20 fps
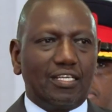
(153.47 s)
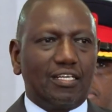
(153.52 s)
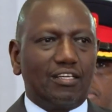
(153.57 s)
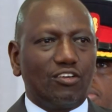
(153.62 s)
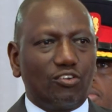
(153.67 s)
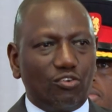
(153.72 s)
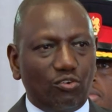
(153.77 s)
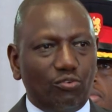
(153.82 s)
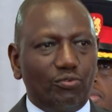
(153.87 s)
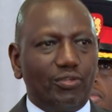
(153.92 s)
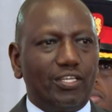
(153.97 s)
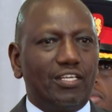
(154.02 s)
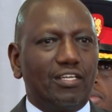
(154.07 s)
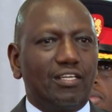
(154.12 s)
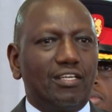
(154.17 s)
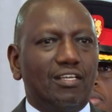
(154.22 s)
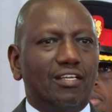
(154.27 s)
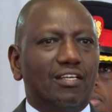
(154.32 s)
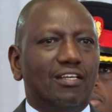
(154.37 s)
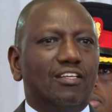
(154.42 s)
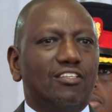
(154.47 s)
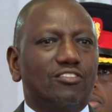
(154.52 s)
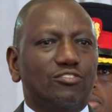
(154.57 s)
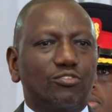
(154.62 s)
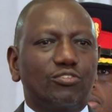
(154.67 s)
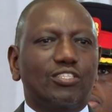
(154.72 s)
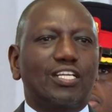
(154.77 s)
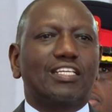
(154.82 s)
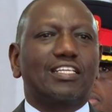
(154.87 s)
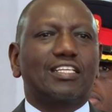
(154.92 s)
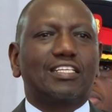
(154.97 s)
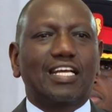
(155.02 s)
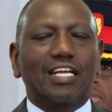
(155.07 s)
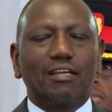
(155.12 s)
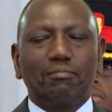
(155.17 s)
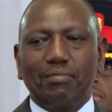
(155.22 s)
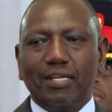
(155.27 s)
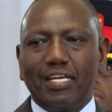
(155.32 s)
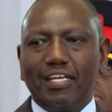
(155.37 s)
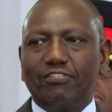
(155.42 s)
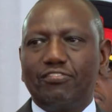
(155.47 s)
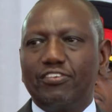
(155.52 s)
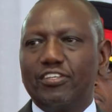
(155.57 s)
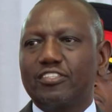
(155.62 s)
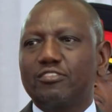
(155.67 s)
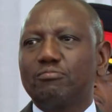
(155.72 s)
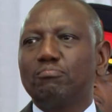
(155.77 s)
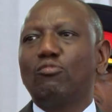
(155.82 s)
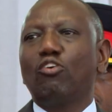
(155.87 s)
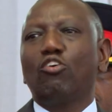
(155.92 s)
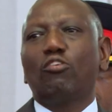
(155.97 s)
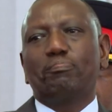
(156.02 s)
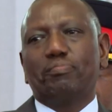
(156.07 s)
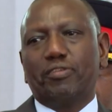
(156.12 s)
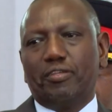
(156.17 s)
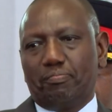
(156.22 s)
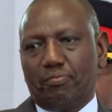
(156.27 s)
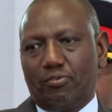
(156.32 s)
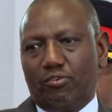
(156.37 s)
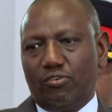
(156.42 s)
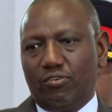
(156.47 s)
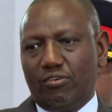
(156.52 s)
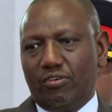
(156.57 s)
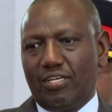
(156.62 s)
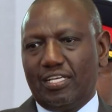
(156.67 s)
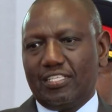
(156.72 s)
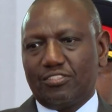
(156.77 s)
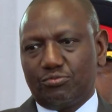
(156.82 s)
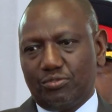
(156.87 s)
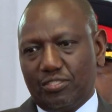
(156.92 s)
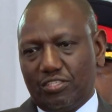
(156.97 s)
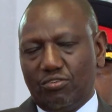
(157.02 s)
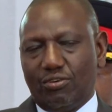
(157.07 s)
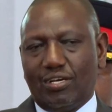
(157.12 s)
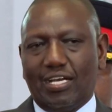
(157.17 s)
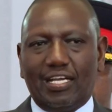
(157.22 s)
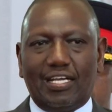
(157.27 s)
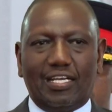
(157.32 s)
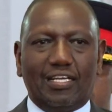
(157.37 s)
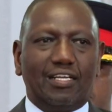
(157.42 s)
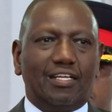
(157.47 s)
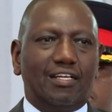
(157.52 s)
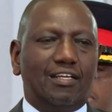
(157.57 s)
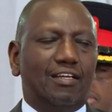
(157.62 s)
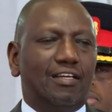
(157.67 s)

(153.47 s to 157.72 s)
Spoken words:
growing so that it can benefit more people as we go ahead.